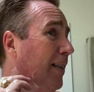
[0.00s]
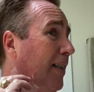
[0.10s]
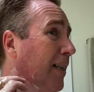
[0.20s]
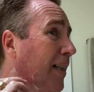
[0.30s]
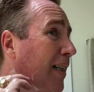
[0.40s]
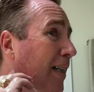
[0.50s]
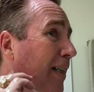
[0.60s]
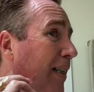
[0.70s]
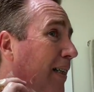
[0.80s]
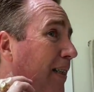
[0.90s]

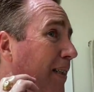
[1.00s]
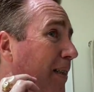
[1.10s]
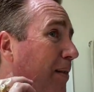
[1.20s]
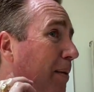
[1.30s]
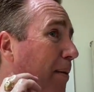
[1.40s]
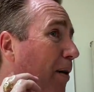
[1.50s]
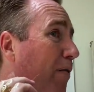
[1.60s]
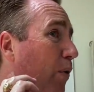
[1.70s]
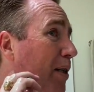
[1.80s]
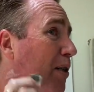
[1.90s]
it's making my
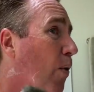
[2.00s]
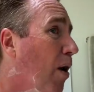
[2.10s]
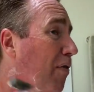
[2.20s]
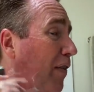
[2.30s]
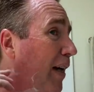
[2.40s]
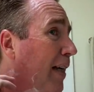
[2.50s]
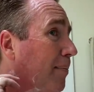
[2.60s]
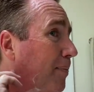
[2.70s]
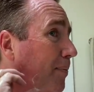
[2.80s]
voice go all funny.